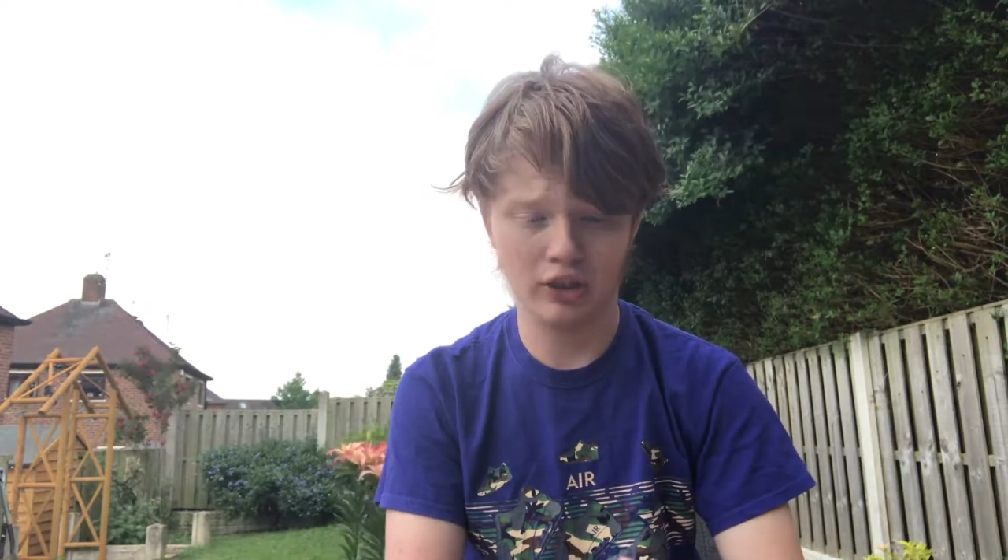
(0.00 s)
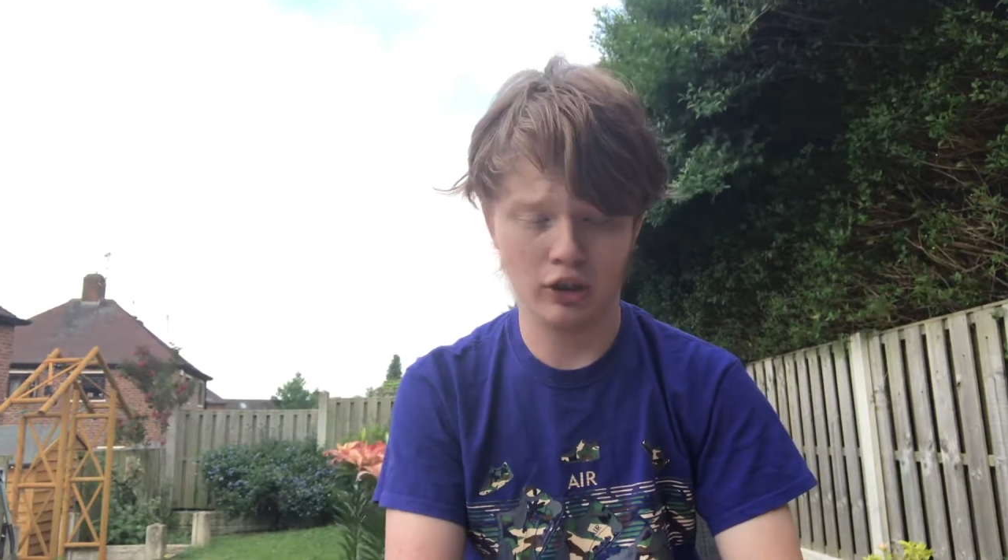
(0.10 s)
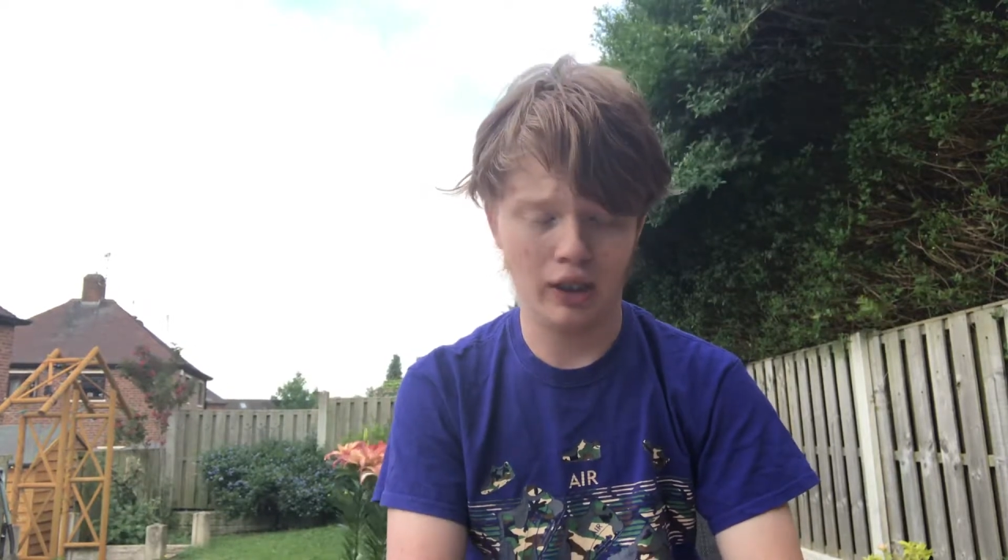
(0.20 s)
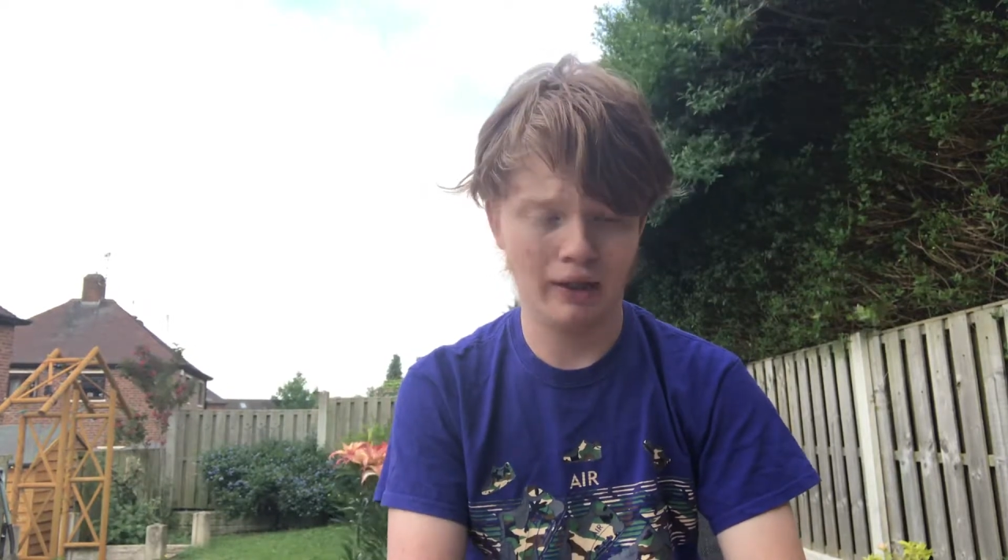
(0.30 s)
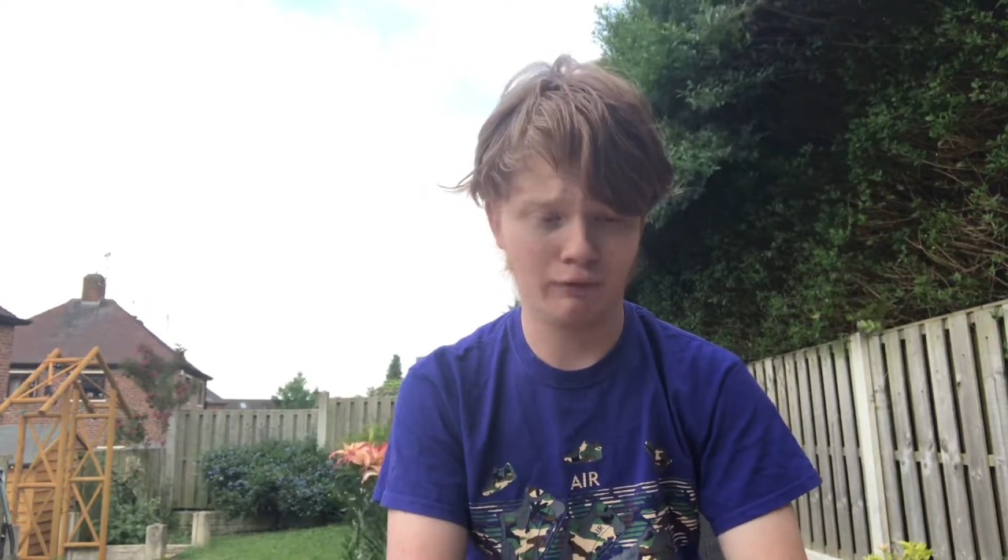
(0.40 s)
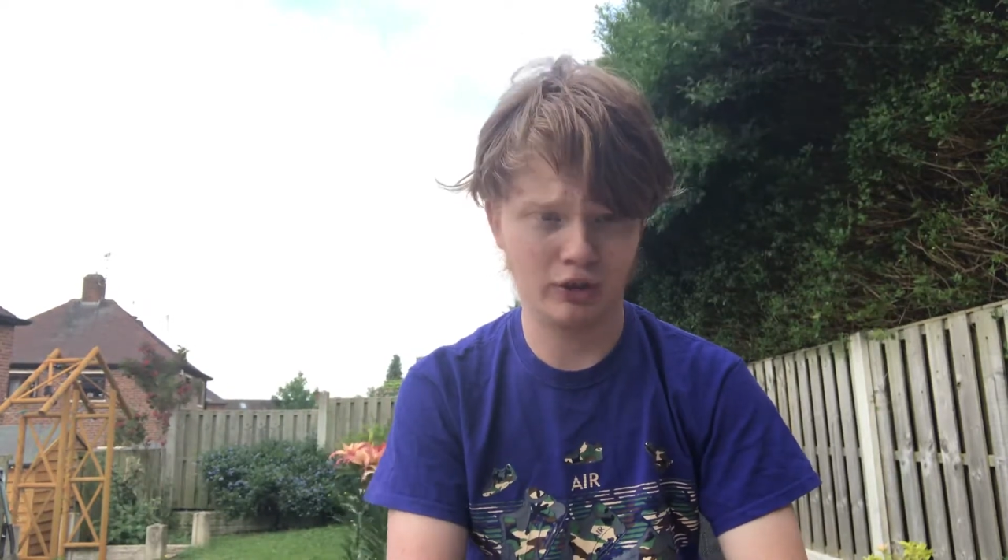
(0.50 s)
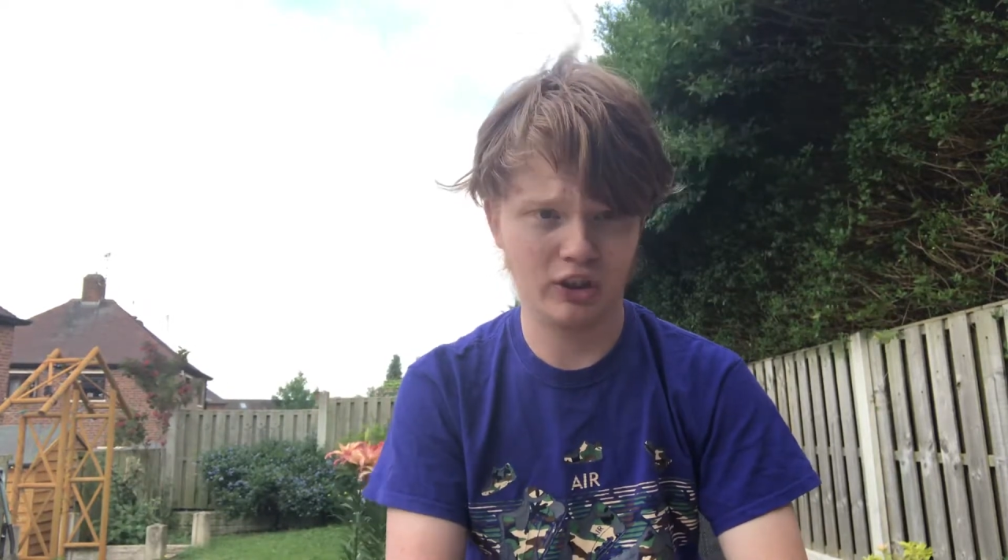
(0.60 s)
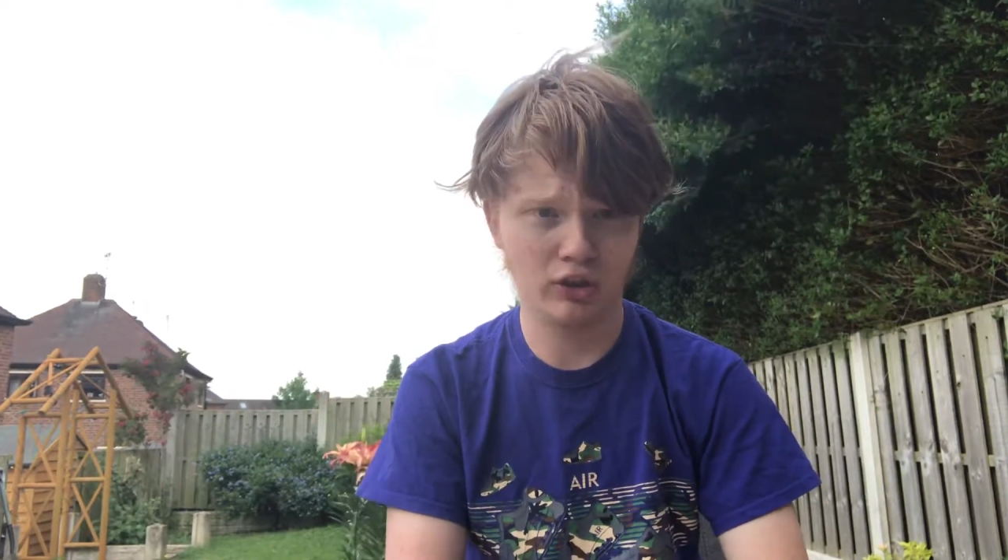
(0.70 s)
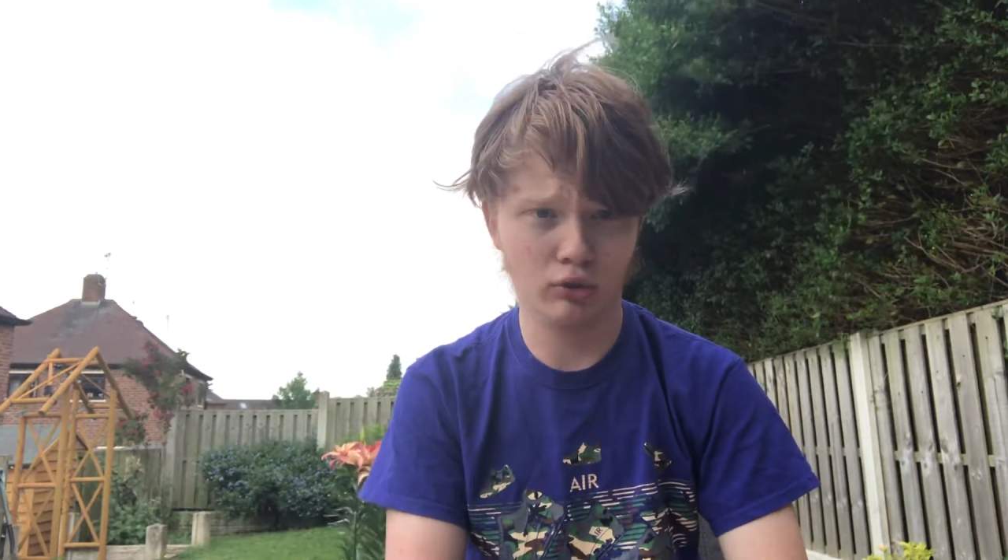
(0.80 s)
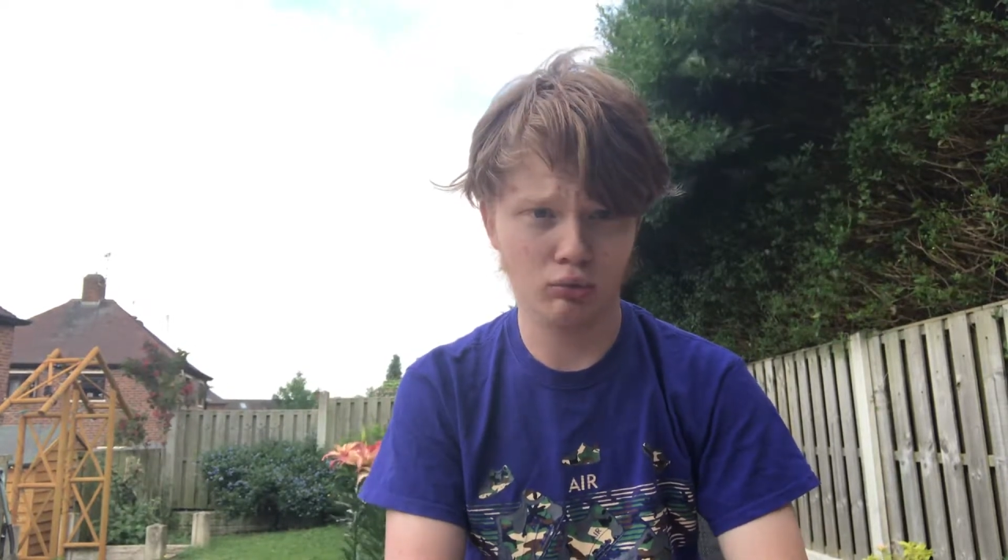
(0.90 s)
that every
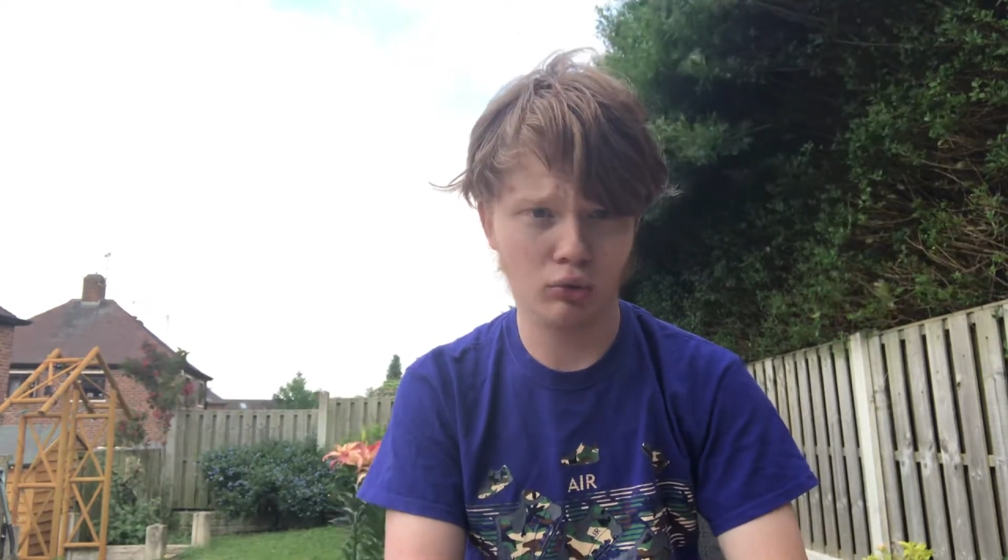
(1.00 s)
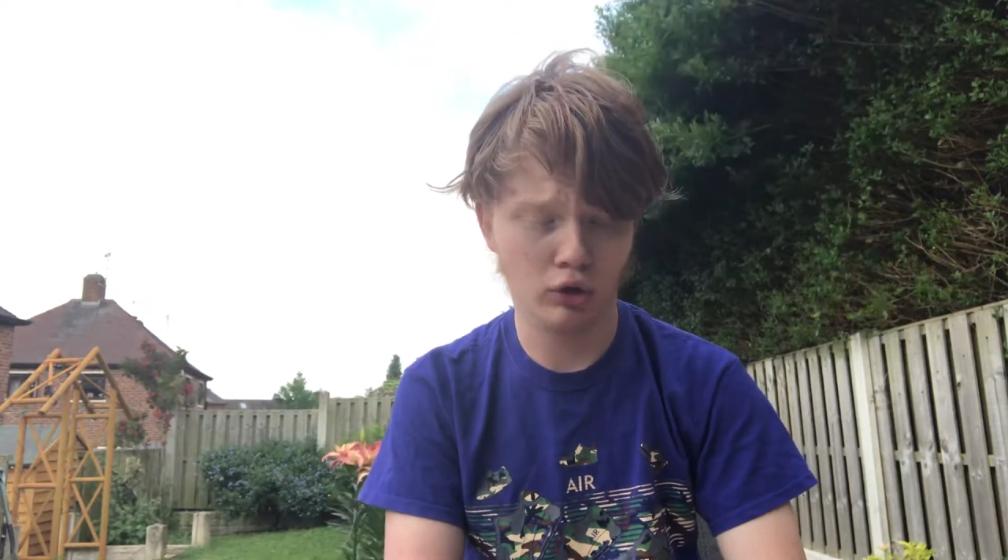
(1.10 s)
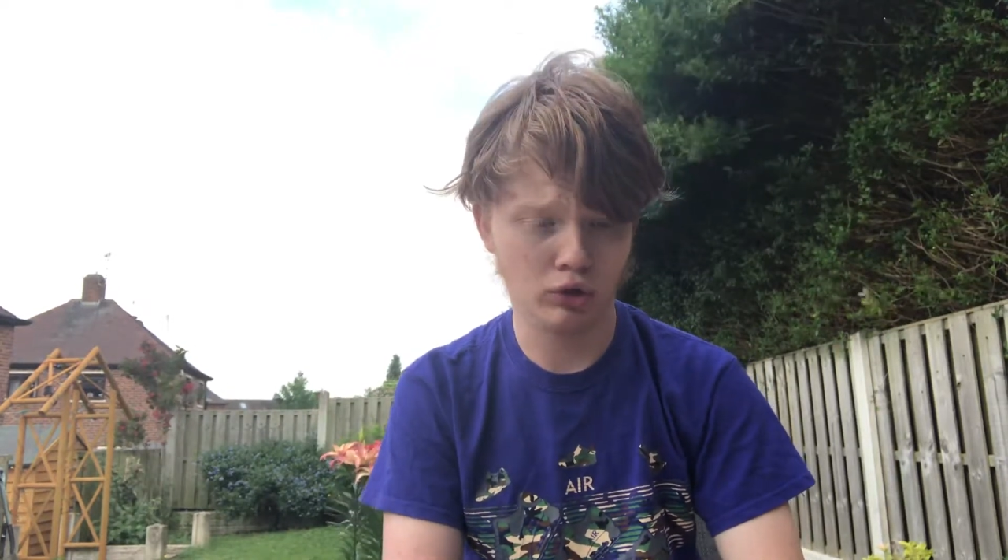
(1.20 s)
single